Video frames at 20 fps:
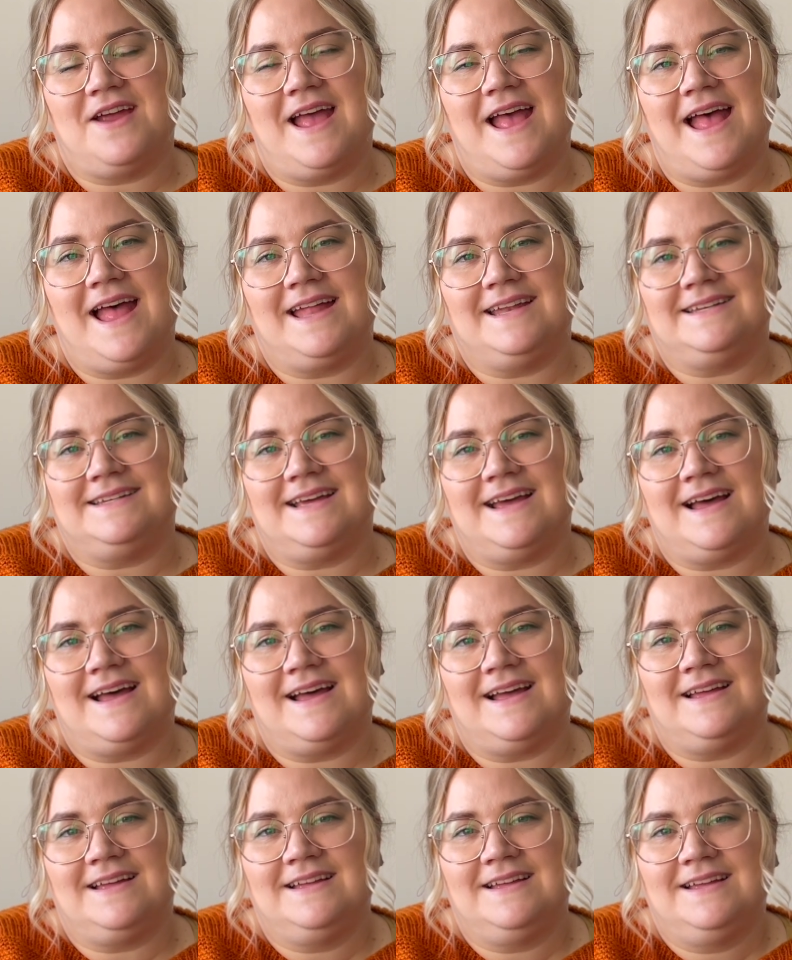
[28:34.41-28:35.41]
And
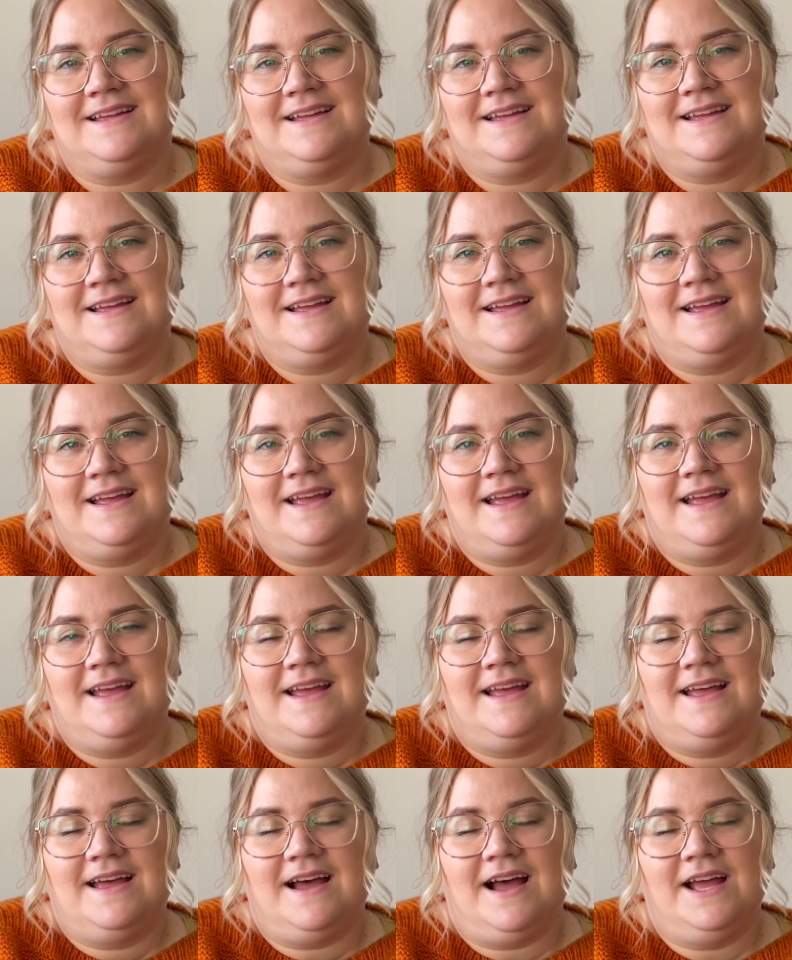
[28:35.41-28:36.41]
I
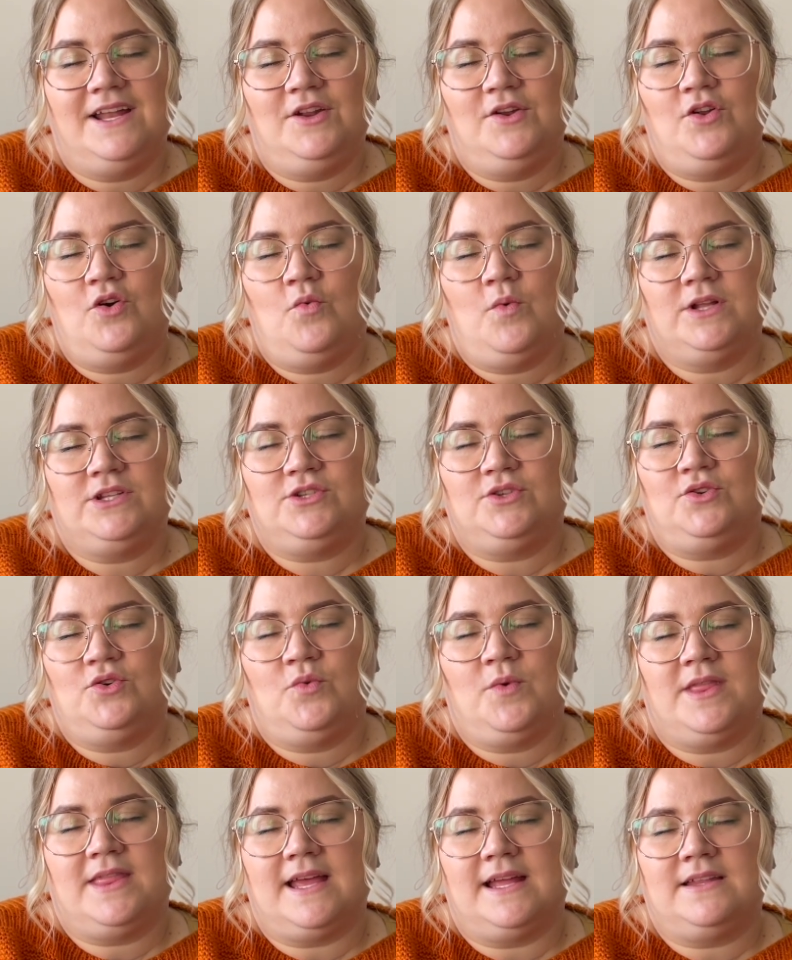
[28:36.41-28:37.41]
don't know what to do
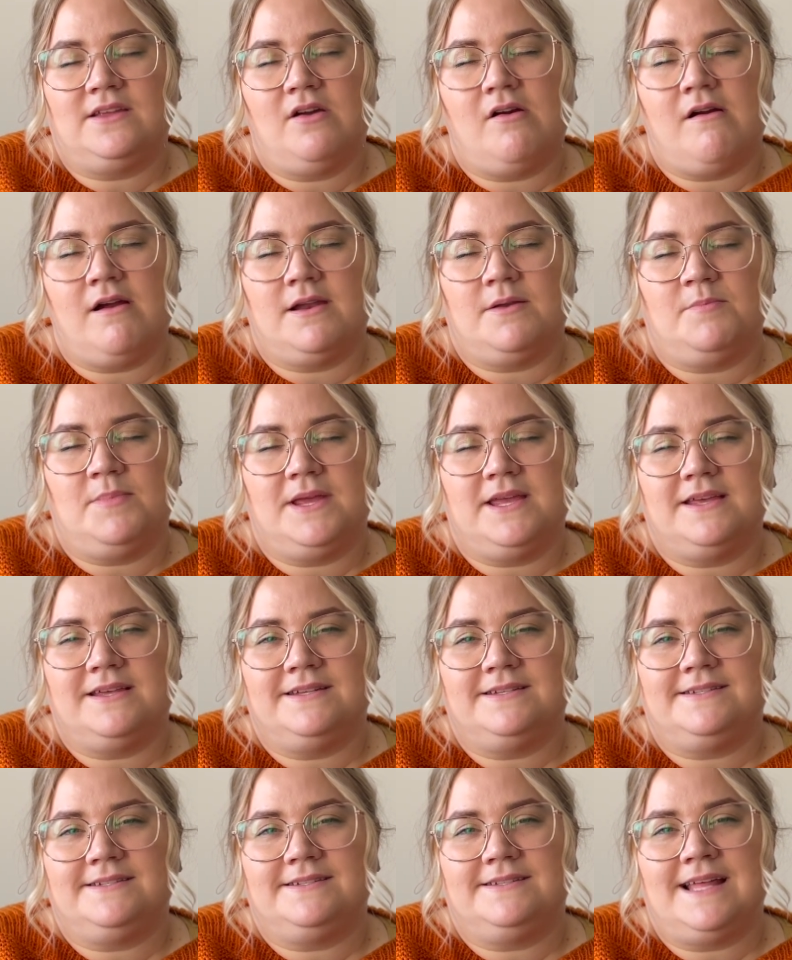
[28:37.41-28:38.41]
with that yarn,
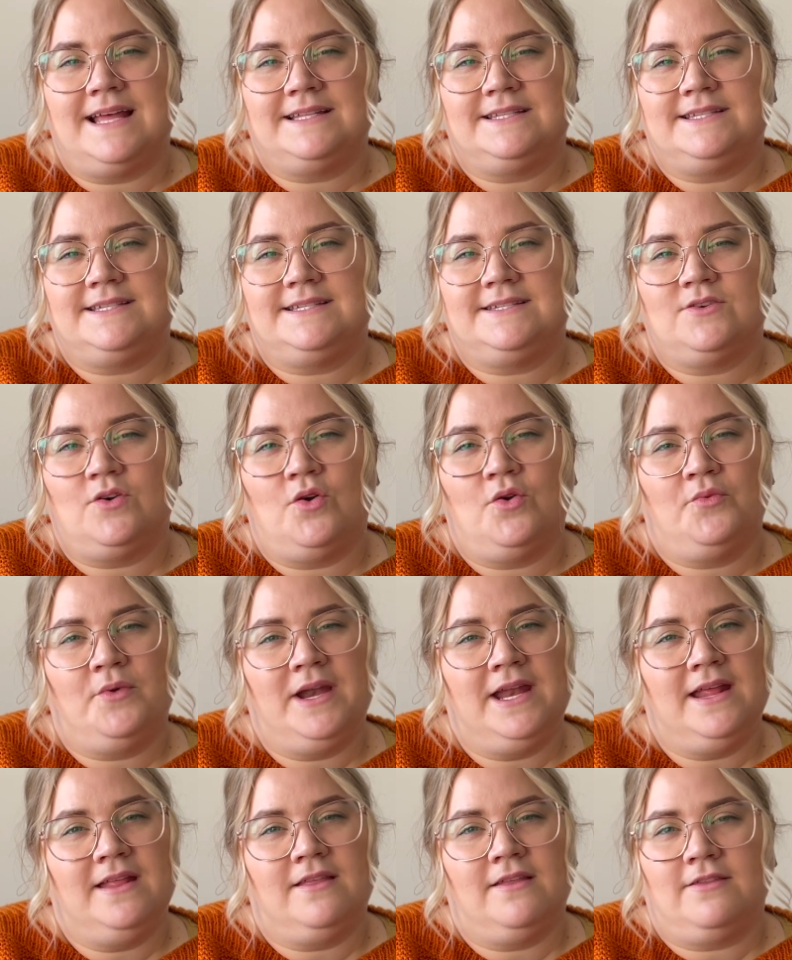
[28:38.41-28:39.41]
because that's
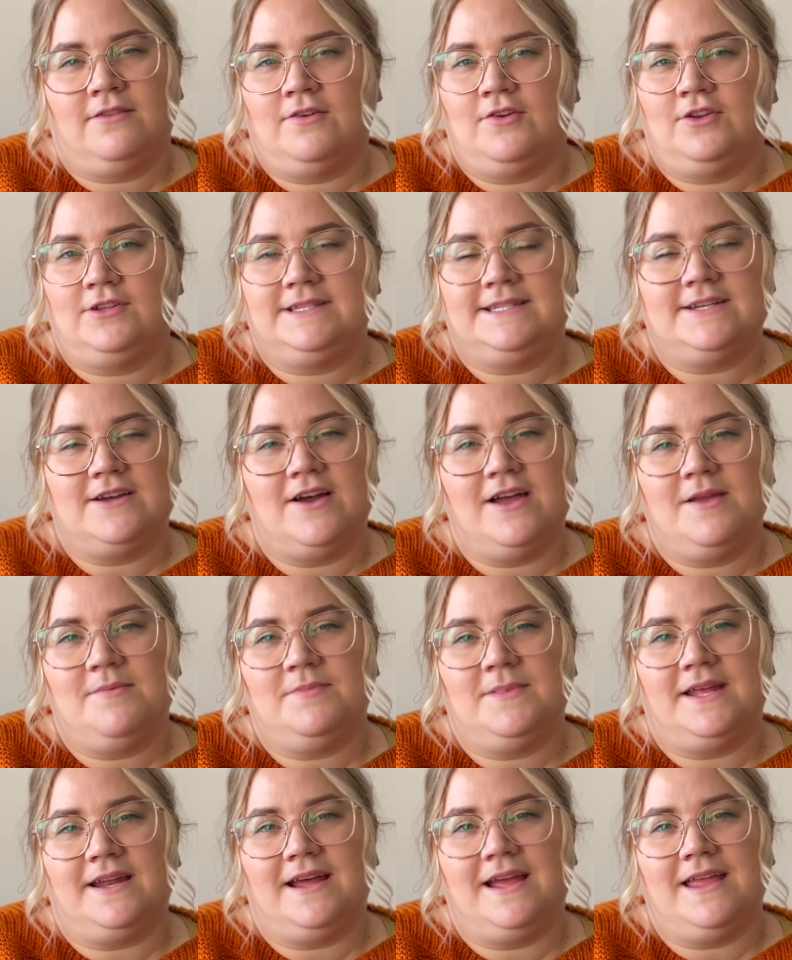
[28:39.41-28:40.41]
already the third time
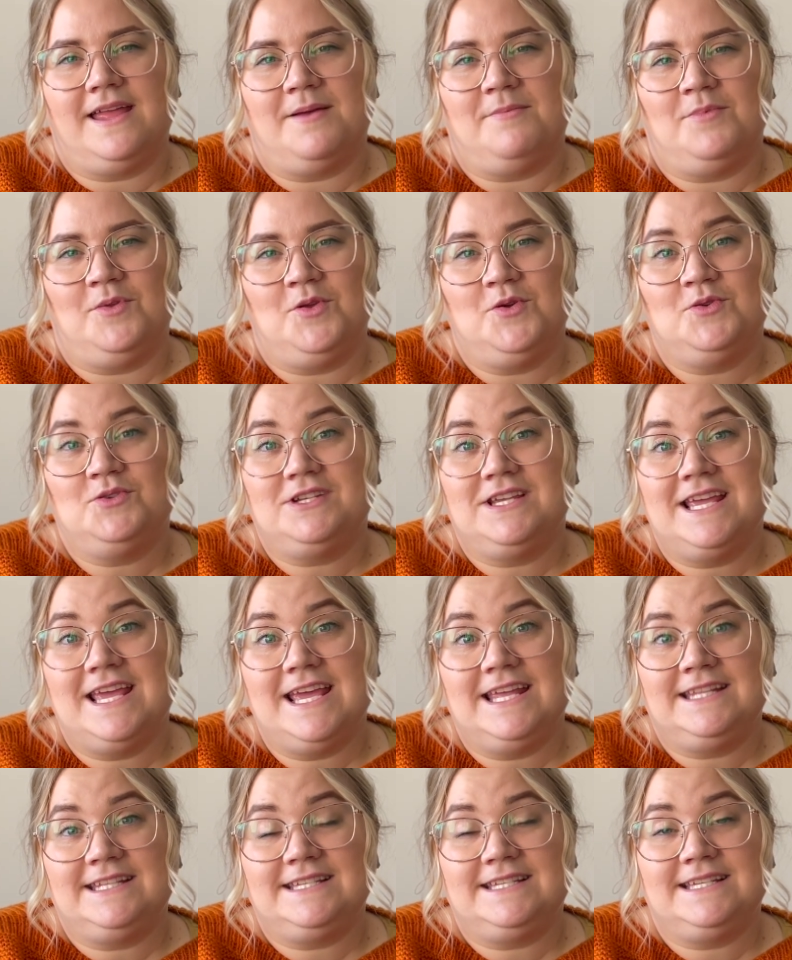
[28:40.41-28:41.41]
that I am using
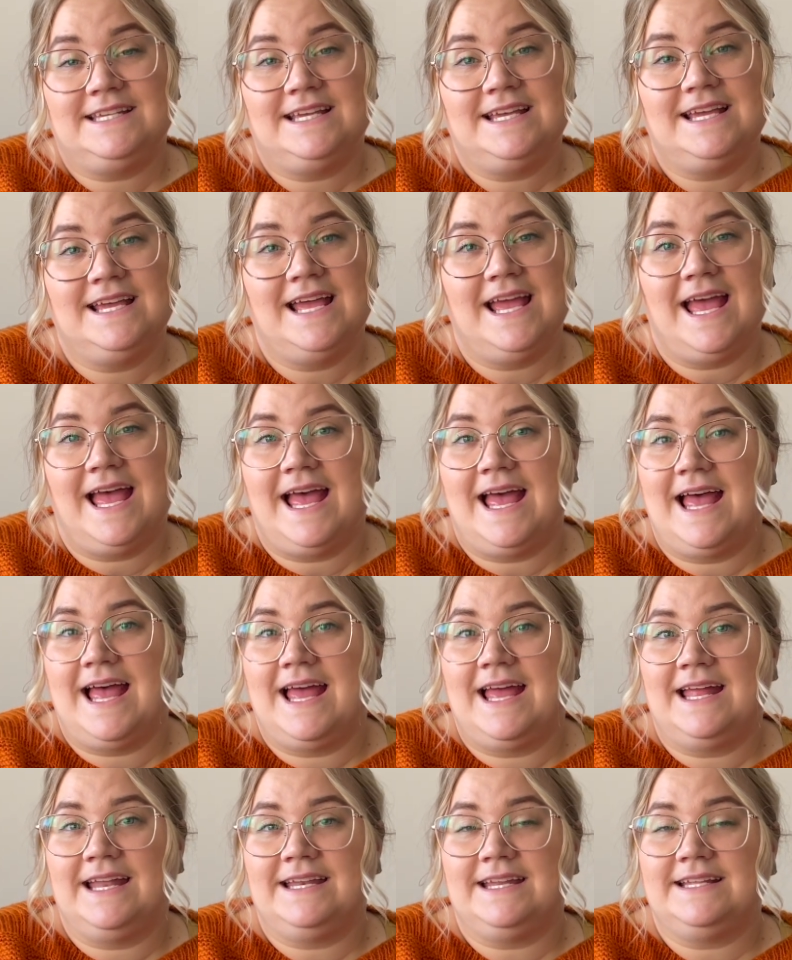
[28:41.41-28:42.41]
it,
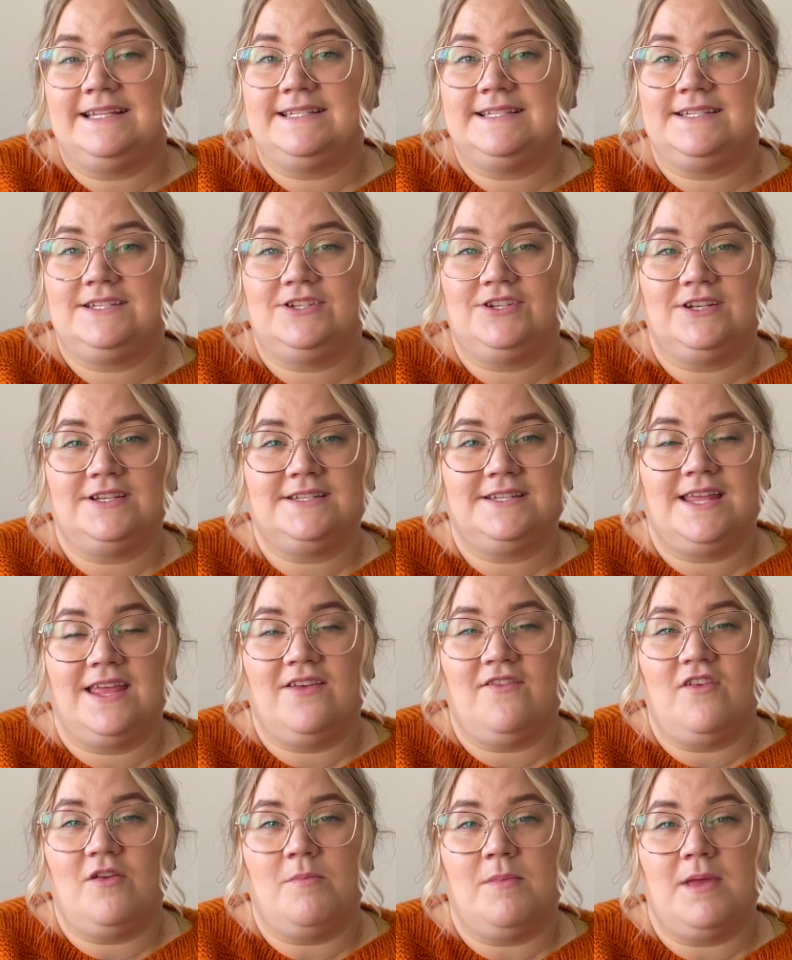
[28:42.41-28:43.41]
and it's just
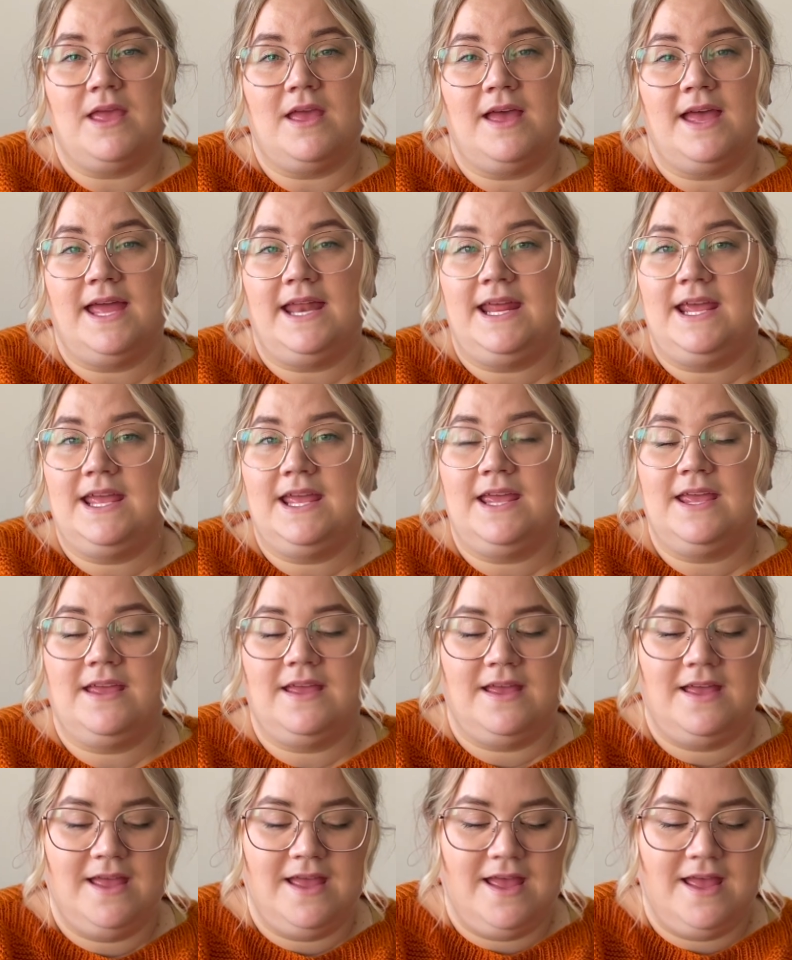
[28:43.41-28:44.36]
giving me a headache.